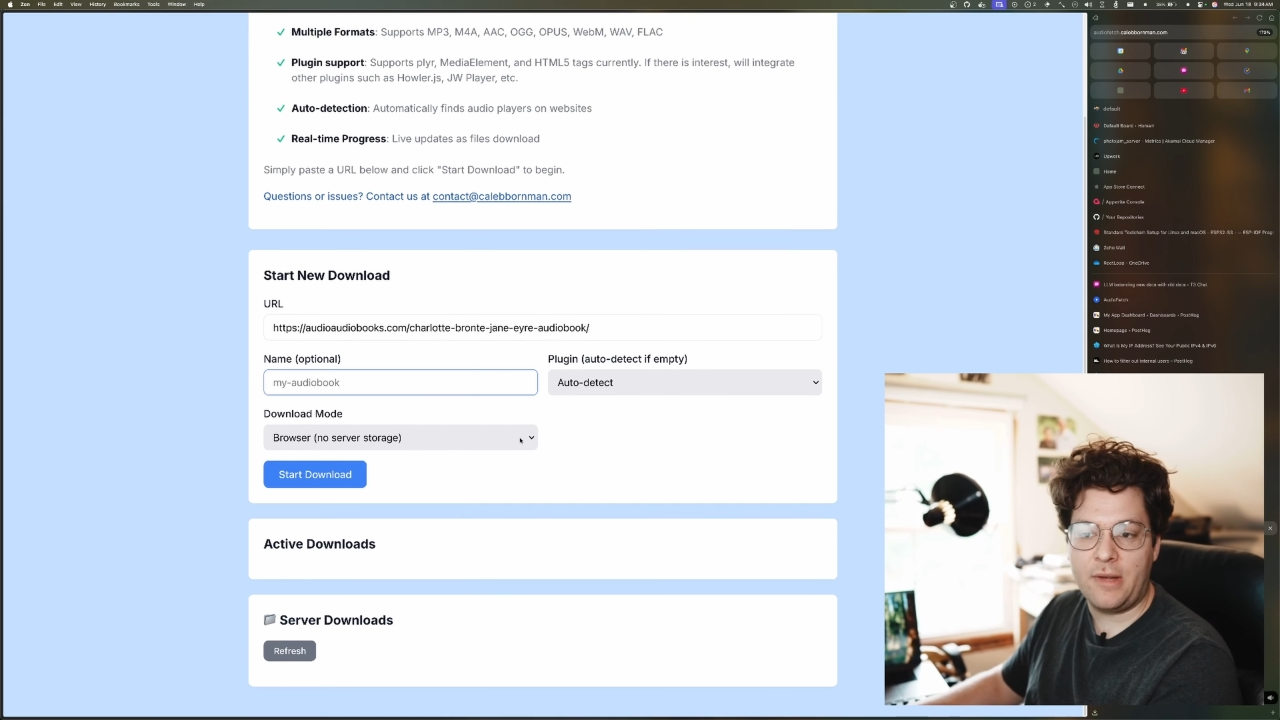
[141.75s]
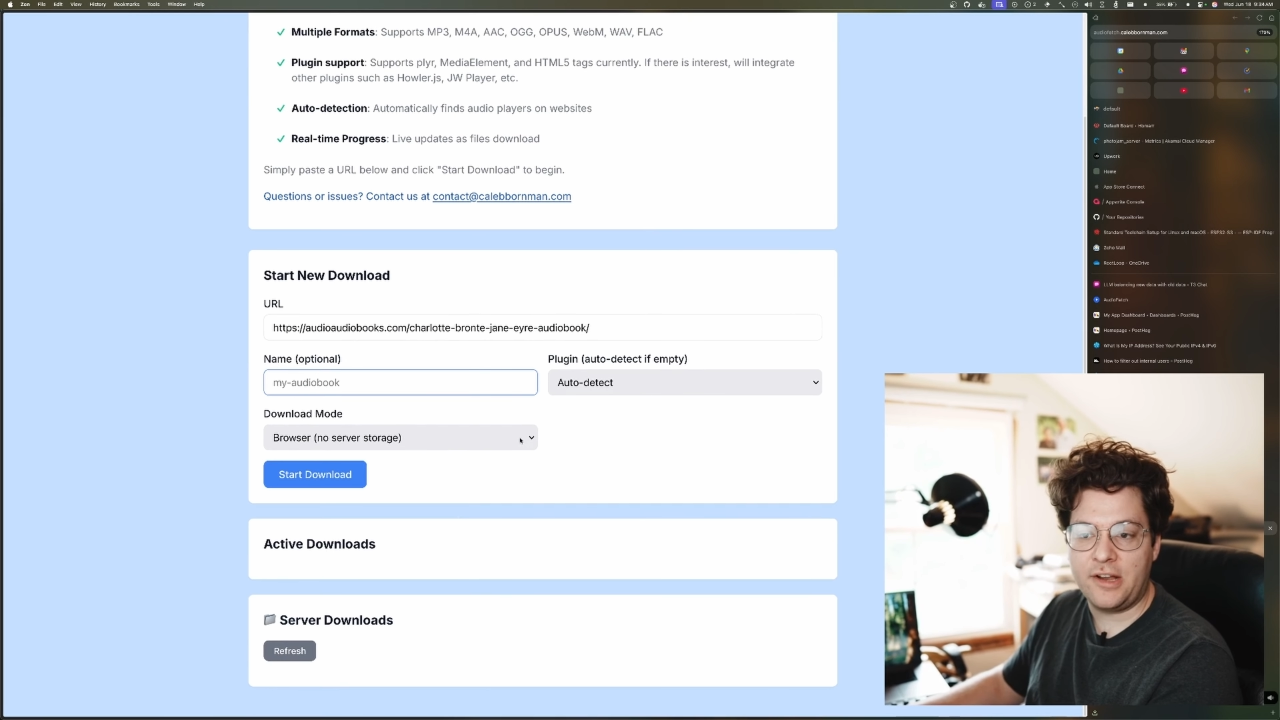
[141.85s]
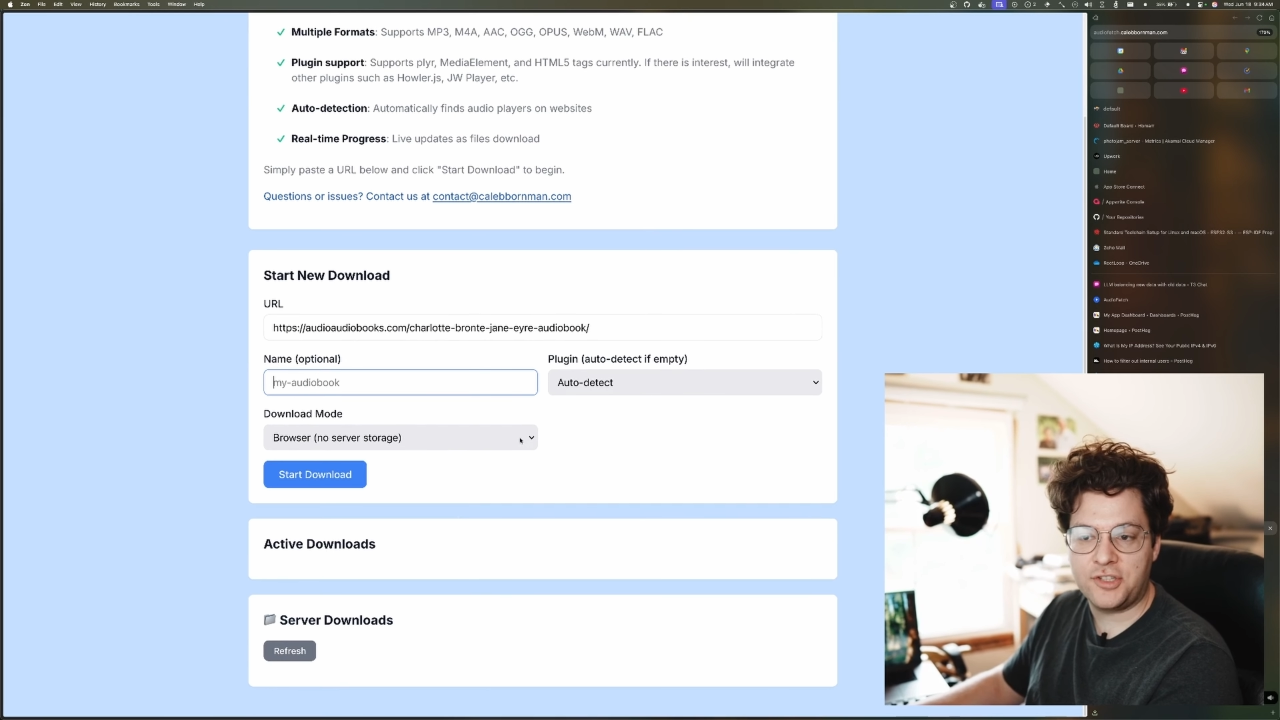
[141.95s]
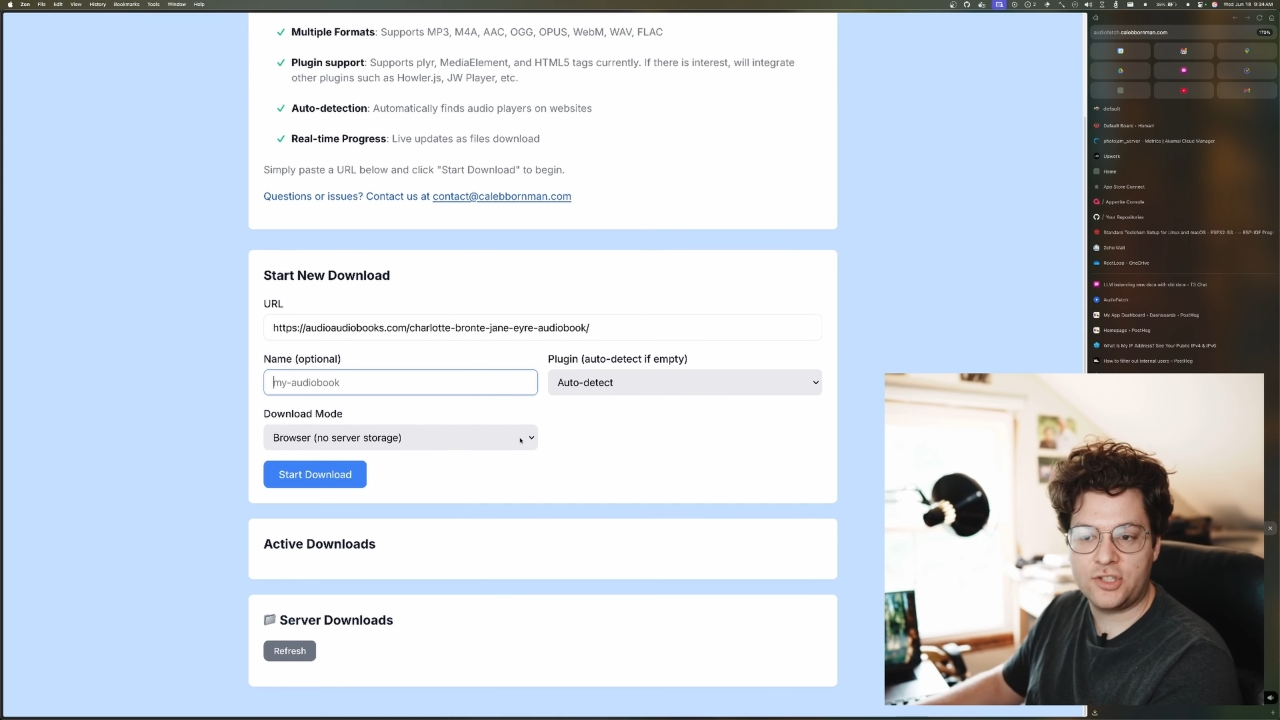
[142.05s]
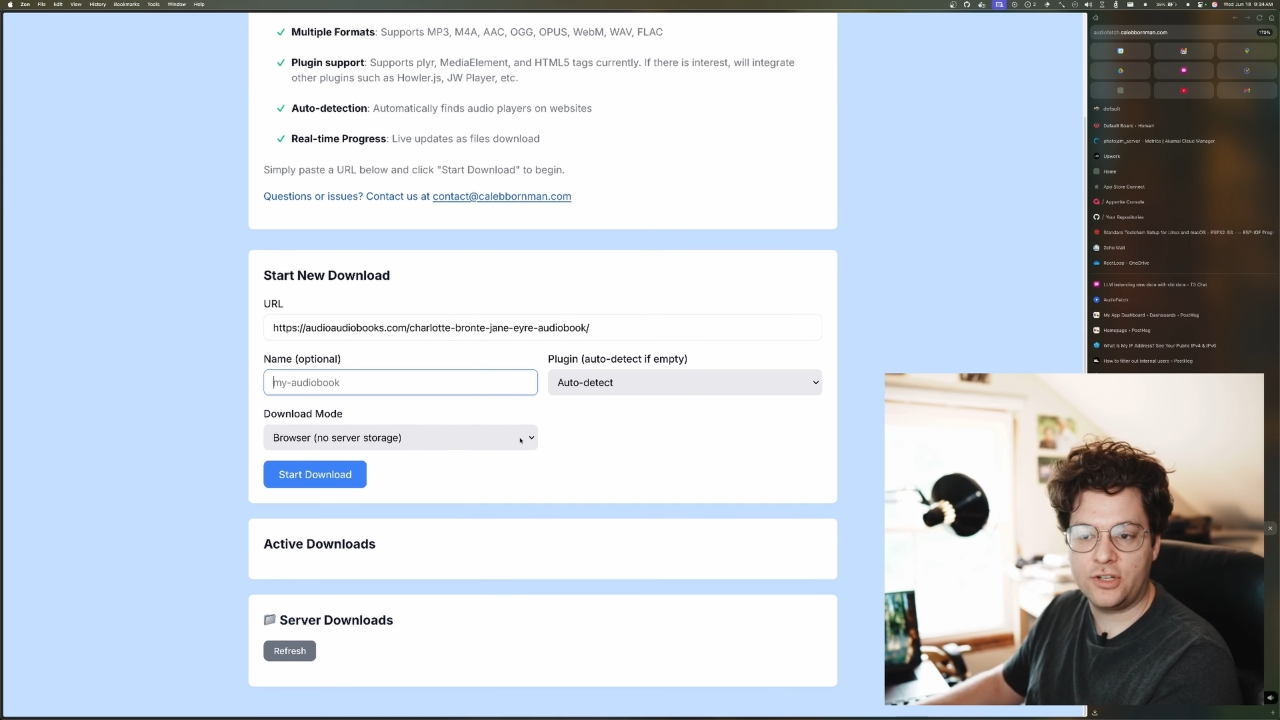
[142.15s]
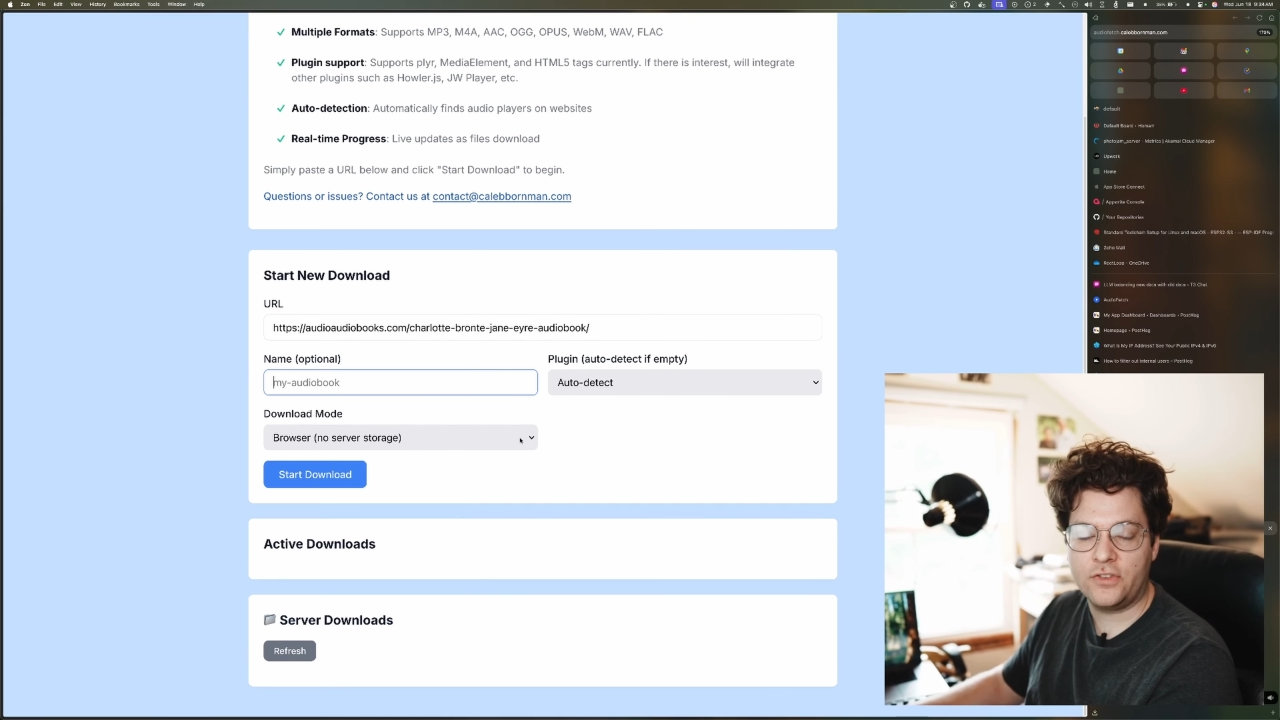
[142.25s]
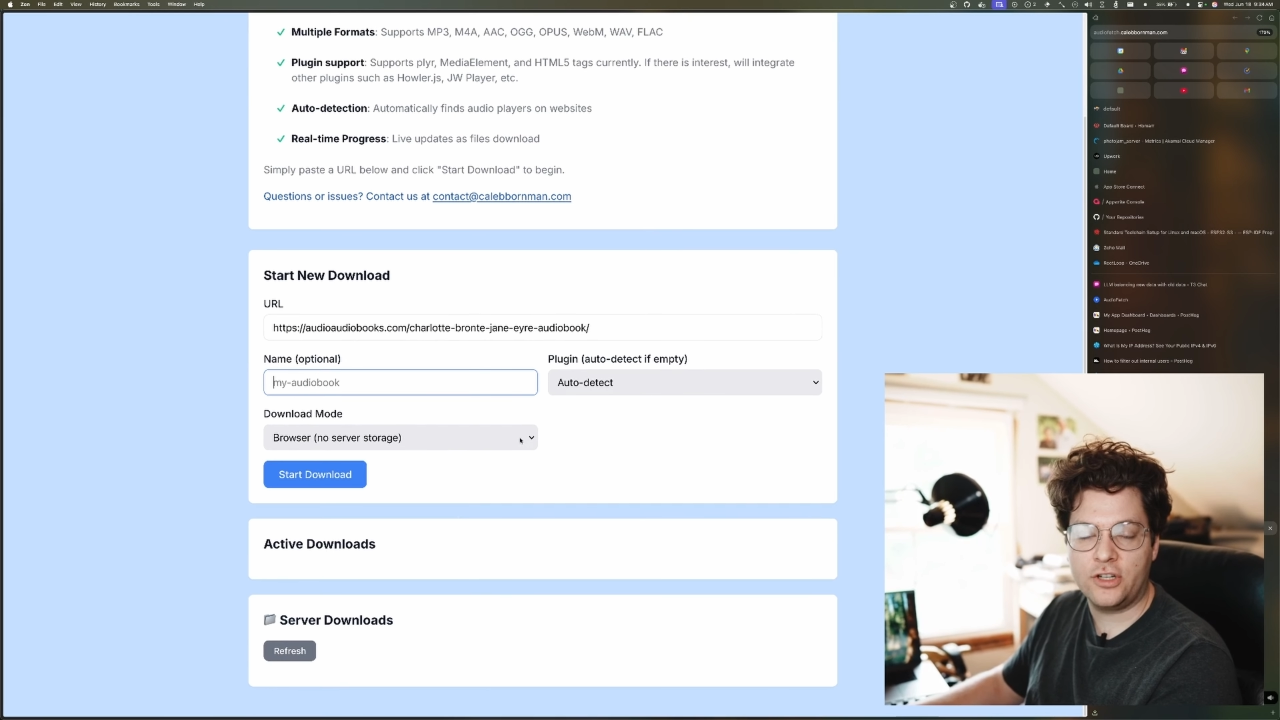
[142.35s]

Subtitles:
server,